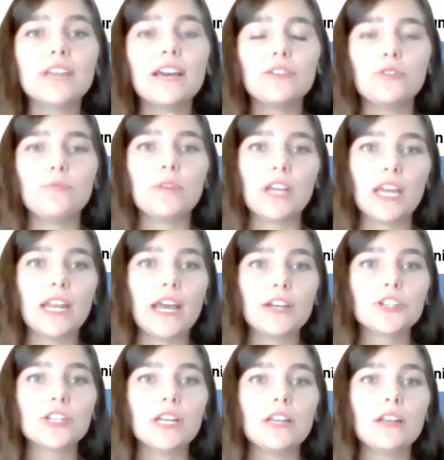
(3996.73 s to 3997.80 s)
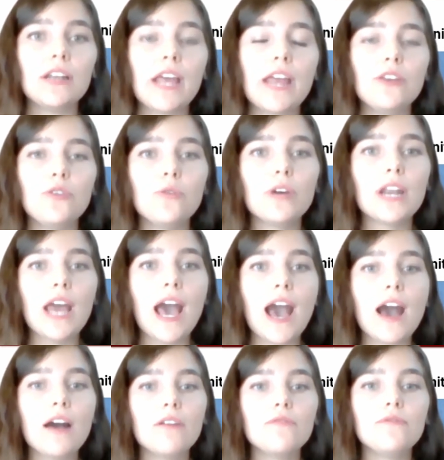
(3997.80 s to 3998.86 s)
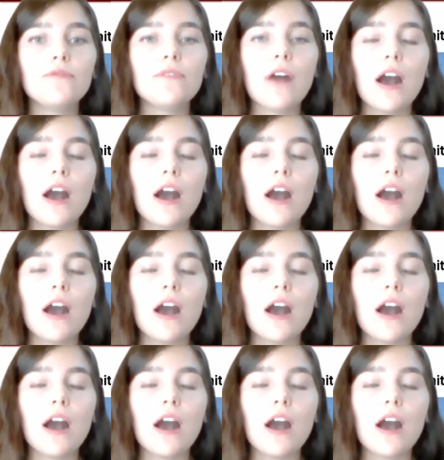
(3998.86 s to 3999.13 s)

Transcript: that human connection, and you can have